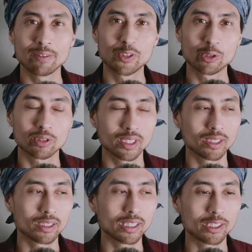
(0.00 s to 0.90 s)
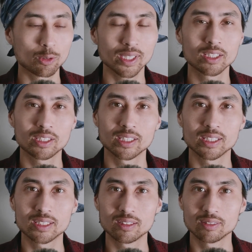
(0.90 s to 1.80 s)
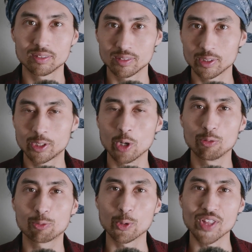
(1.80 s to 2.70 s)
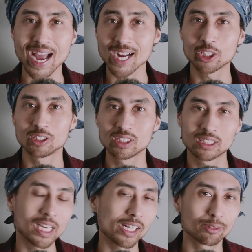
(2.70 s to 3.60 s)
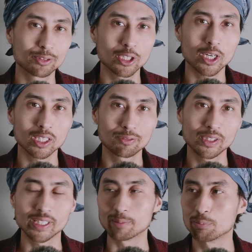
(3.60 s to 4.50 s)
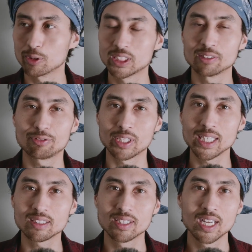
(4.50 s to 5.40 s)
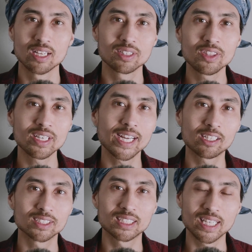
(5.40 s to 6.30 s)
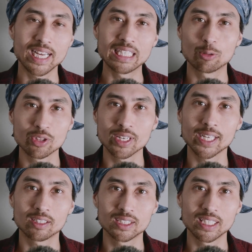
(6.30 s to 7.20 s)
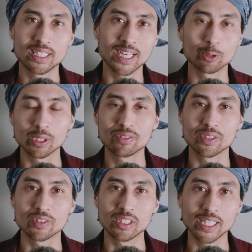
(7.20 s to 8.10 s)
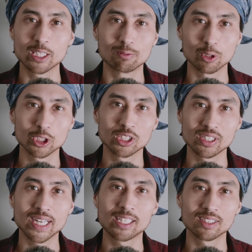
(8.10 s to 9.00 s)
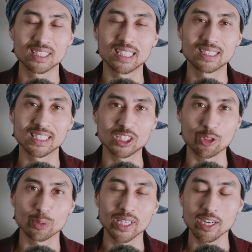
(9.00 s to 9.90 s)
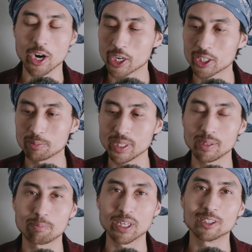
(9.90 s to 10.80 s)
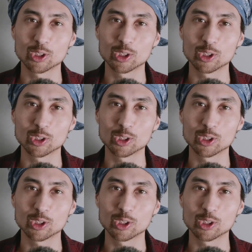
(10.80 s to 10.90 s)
if you're going to go for the action style of photography, like birds in flight, then the Nikon Z8 or the Nikon Z9 or even the later version, the Nikon Z6 III, are going to be better